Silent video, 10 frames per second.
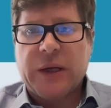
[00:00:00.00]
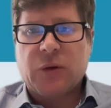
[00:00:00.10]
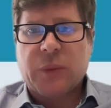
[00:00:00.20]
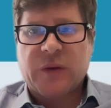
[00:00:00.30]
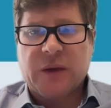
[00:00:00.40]
right
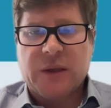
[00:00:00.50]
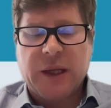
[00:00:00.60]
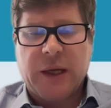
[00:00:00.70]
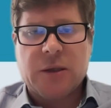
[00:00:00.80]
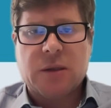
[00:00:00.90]

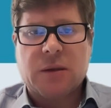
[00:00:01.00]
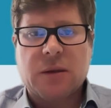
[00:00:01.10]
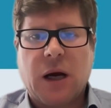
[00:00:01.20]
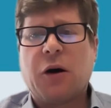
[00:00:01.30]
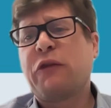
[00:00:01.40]

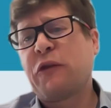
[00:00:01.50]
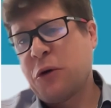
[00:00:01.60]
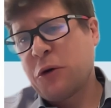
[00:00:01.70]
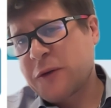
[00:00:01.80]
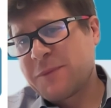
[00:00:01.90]
representation. Now, of
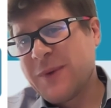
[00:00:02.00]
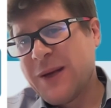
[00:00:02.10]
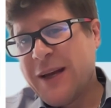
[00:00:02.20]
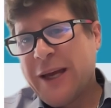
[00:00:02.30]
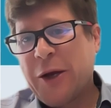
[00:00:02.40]
course,
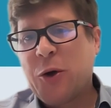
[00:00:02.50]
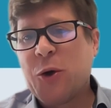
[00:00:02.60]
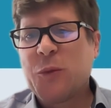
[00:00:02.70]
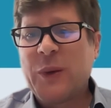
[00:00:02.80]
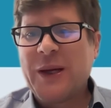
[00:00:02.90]
it
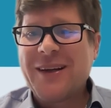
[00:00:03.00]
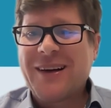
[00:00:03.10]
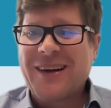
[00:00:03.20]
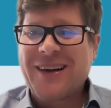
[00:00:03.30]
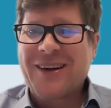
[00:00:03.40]
could be
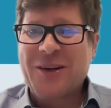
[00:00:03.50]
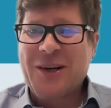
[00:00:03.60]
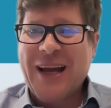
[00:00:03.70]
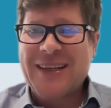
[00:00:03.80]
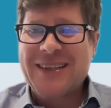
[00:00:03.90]

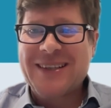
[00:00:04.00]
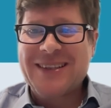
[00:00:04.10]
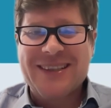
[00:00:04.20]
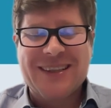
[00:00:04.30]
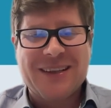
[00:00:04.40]

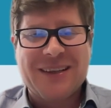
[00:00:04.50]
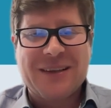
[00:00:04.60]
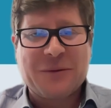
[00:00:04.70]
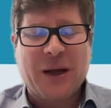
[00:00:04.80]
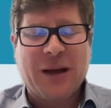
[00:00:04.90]
connected,
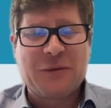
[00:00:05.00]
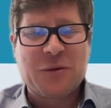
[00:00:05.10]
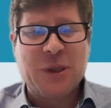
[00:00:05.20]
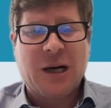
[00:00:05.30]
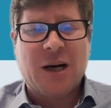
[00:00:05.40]
we have
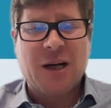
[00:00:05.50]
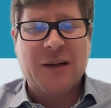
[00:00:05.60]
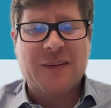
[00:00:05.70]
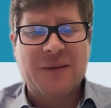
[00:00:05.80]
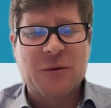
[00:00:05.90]
to be
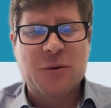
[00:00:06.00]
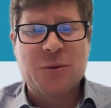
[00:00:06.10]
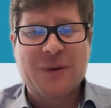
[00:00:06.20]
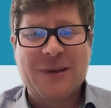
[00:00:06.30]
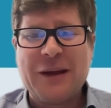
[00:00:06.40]
honest,
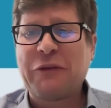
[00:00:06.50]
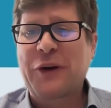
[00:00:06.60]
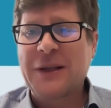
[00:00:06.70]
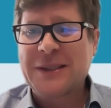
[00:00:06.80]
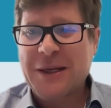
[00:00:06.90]
to
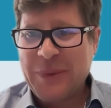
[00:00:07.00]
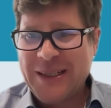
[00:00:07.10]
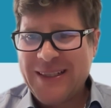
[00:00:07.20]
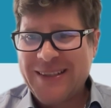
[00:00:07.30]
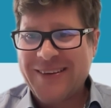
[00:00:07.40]
different
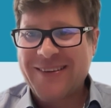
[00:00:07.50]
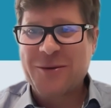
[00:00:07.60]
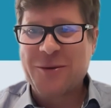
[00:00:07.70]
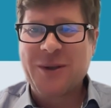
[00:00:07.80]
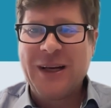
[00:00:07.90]
abilities
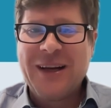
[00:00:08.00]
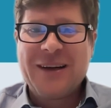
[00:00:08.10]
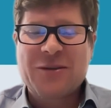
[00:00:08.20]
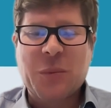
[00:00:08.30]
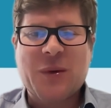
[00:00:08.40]
to
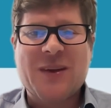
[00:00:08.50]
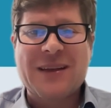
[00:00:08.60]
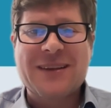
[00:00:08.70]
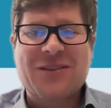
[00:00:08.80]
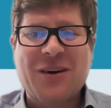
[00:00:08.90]

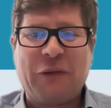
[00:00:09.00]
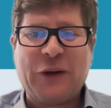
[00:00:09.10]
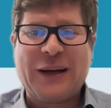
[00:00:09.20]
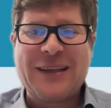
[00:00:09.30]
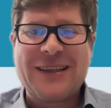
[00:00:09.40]
represent
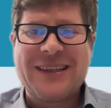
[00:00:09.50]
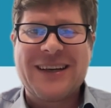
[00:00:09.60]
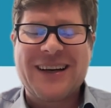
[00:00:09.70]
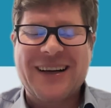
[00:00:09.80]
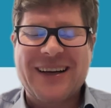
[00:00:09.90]
graphically
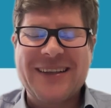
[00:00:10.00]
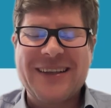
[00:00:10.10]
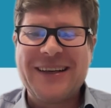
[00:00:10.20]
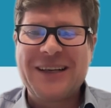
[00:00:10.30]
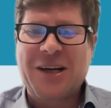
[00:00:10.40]

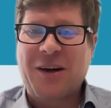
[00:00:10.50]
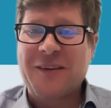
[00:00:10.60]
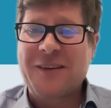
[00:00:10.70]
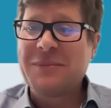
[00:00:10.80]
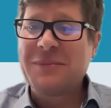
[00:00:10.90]
legal
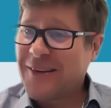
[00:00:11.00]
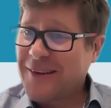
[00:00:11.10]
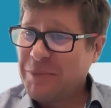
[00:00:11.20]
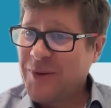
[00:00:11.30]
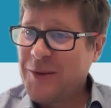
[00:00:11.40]
concept,
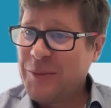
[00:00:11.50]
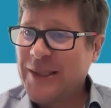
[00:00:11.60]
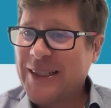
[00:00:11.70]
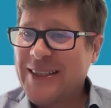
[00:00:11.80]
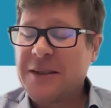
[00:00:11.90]
that's a
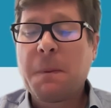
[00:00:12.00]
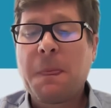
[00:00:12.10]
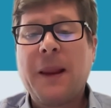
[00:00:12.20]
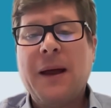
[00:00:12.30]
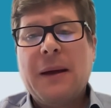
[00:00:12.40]
possibility.
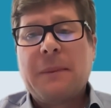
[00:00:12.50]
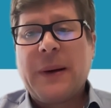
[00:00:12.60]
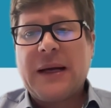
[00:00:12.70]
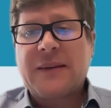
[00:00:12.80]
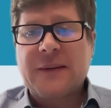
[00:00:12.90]

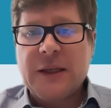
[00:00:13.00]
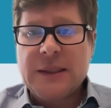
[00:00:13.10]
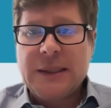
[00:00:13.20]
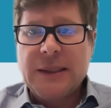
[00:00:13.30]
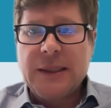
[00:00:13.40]
But
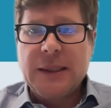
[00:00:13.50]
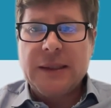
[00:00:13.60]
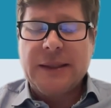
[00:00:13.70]
certainly